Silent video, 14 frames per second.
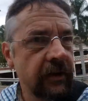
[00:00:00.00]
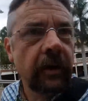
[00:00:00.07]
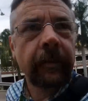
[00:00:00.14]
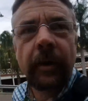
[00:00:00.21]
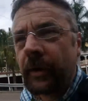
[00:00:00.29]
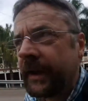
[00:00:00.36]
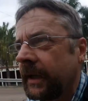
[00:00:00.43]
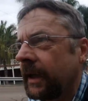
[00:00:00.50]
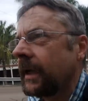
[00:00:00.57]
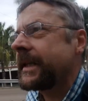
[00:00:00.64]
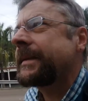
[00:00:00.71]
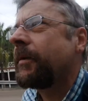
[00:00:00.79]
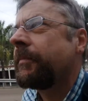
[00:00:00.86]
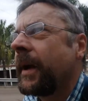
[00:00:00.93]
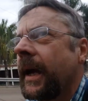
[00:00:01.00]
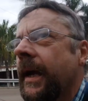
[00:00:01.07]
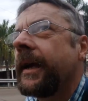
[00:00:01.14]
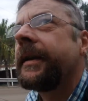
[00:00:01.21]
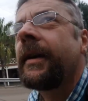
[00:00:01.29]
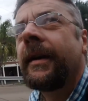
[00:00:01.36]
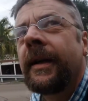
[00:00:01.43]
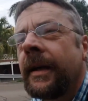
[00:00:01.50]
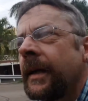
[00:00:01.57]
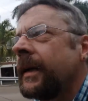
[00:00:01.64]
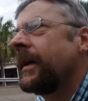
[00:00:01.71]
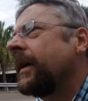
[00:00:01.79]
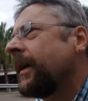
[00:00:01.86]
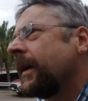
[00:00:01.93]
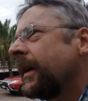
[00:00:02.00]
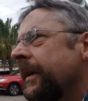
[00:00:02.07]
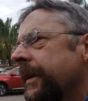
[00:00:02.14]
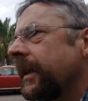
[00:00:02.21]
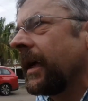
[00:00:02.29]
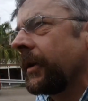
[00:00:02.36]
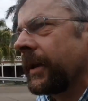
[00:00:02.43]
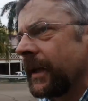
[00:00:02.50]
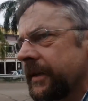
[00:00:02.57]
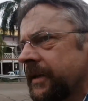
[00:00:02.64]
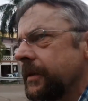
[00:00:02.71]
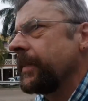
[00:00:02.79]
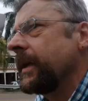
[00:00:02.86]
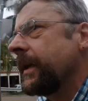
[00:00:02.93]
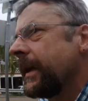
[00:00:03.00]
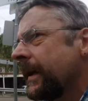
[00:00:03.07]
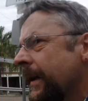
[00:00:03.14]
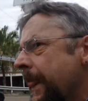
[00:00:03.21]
so I'm going in less prepared than I'd like to be.